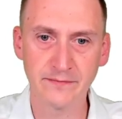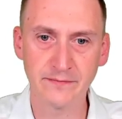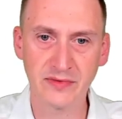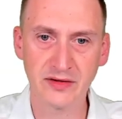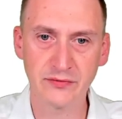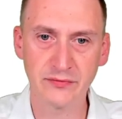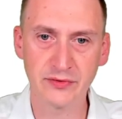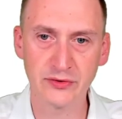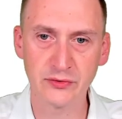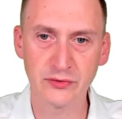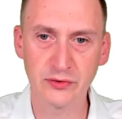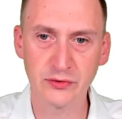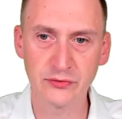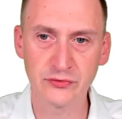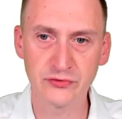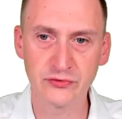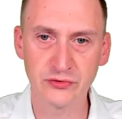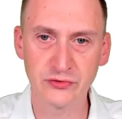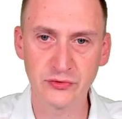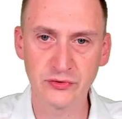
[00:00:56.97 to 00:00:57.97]
If we do a little
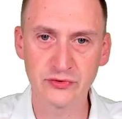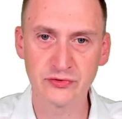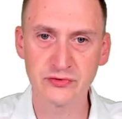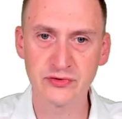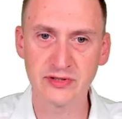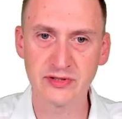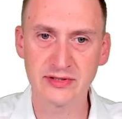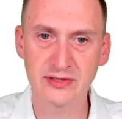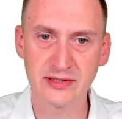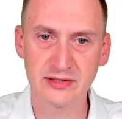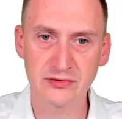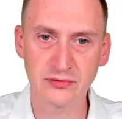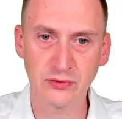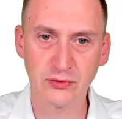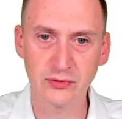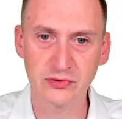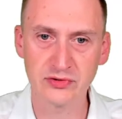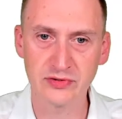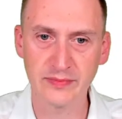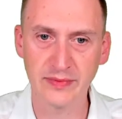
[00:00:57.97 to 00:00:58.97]
search, it
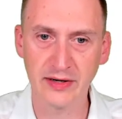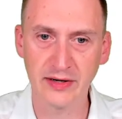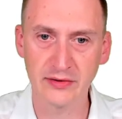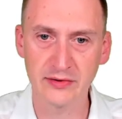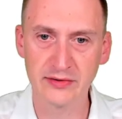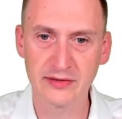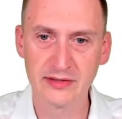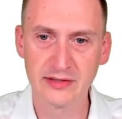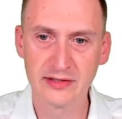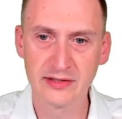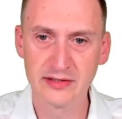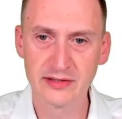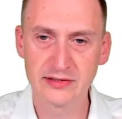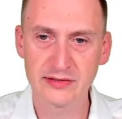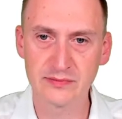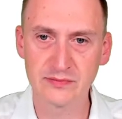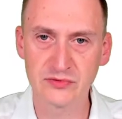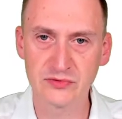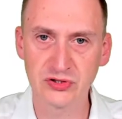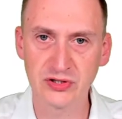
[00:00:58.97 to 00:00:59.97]
talks about
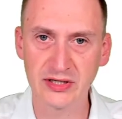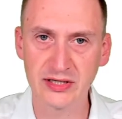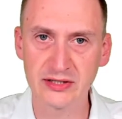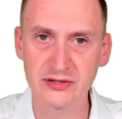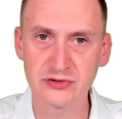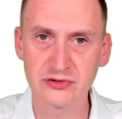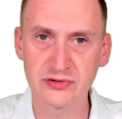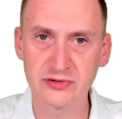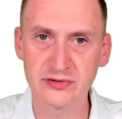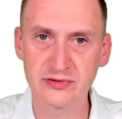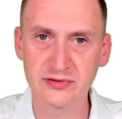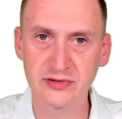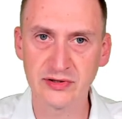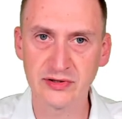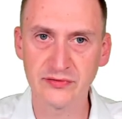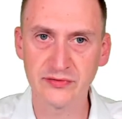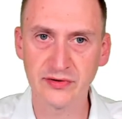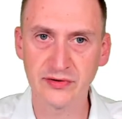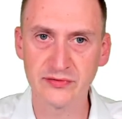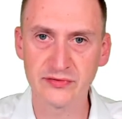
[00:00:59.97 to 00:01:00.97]
some changes
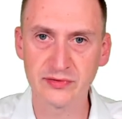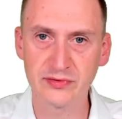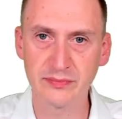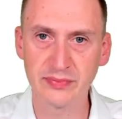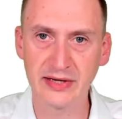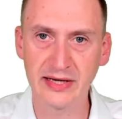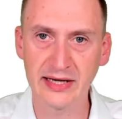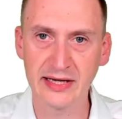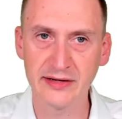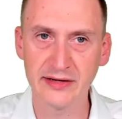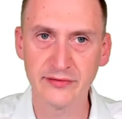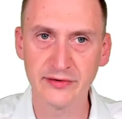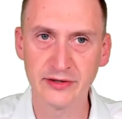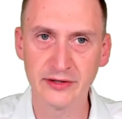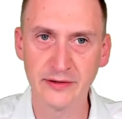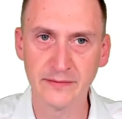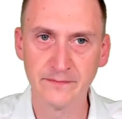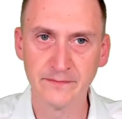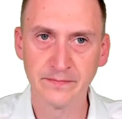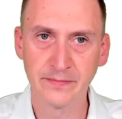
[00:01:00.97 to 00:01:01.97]
of some behavior.